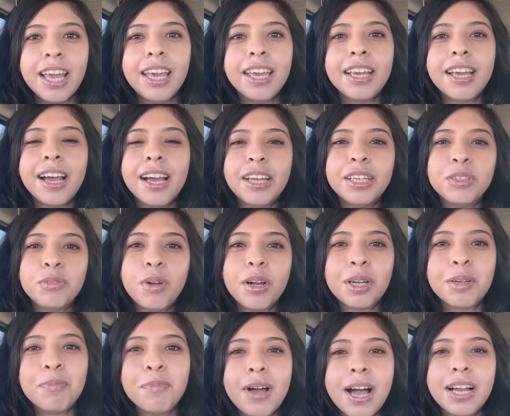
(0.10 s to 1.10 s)
Hey guys,
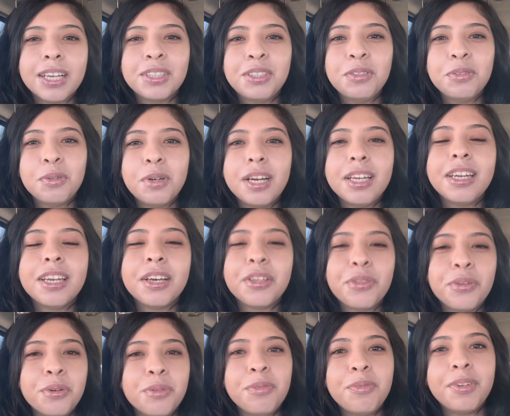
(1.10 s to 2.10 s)
welcome back to
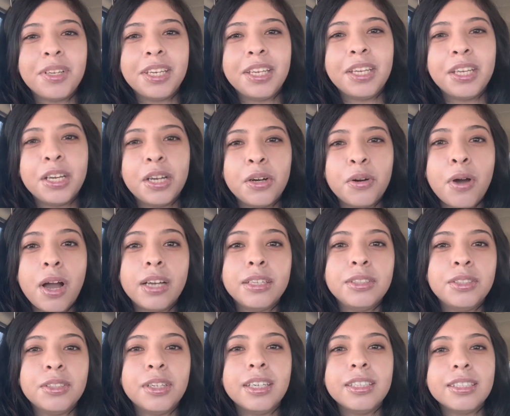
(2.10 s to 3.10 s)
another video.
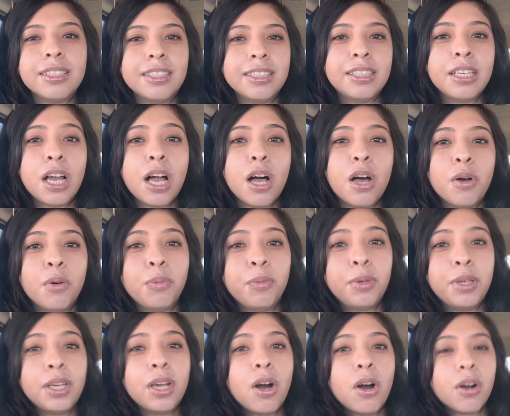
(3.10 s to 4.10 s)
As you guys can tell,
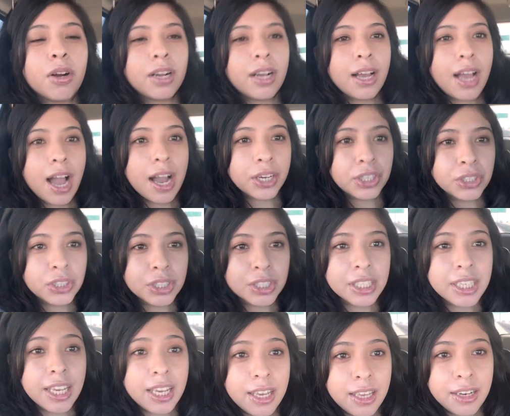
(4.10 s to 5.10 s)
we are
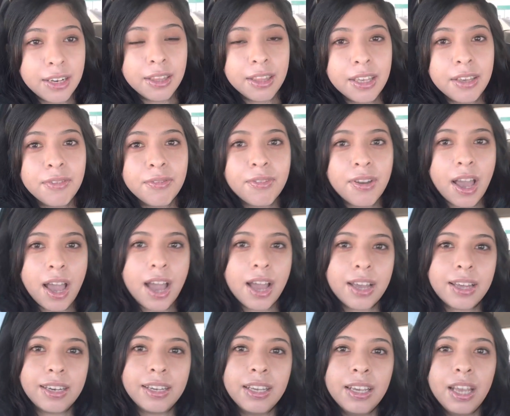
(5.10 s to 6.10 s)
actually in the
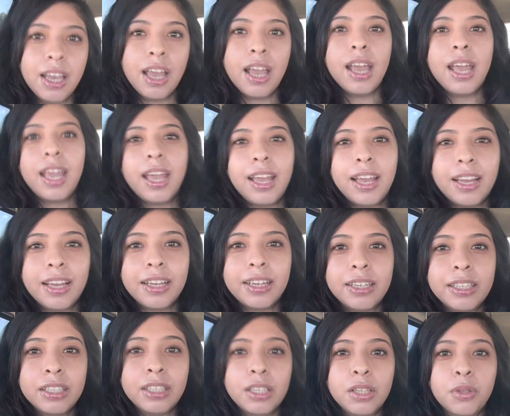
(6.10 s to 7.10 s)
van
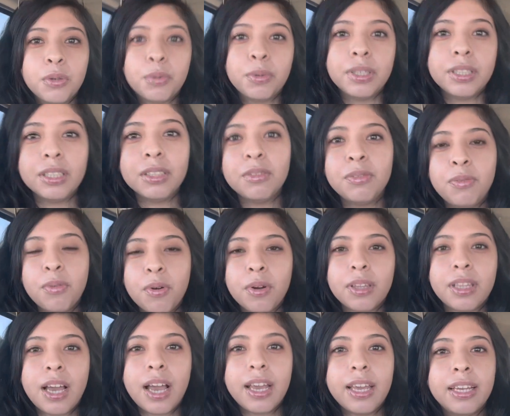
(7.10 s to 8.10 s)
and the reason for
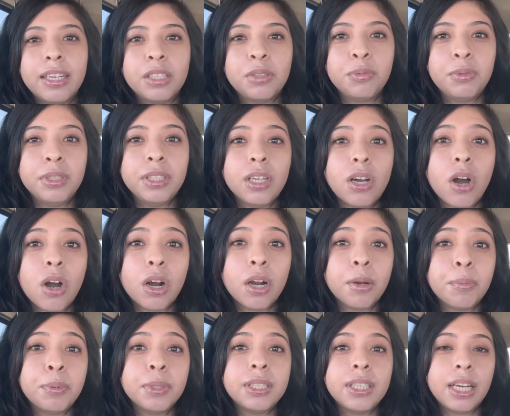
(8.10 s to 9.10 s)
that is we
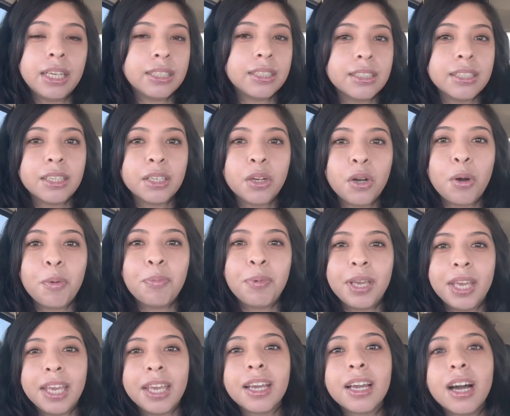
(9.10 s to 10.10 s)
are potentially gonna go
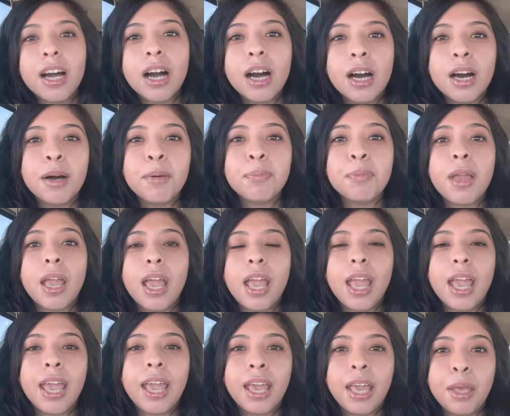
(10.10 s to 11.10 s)
pick up
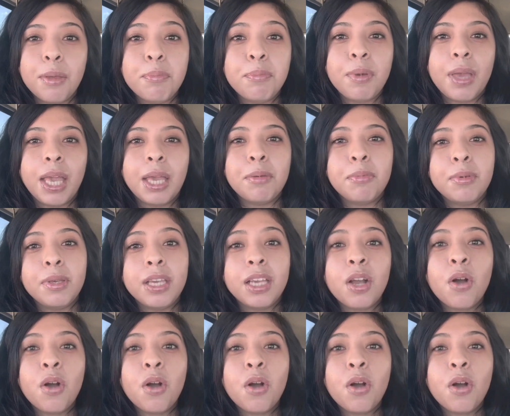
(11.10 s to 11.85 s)
a baby